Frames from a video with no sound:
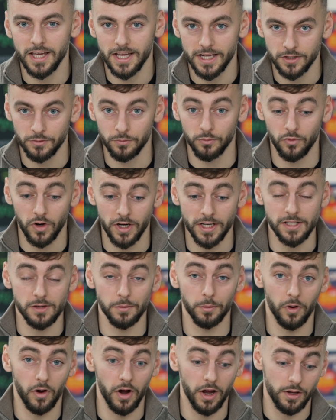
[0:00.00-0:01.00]
isn't ready to
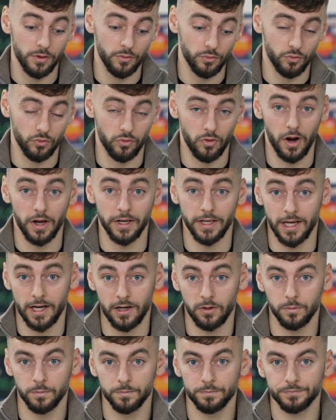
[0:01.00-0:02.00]
buy right now.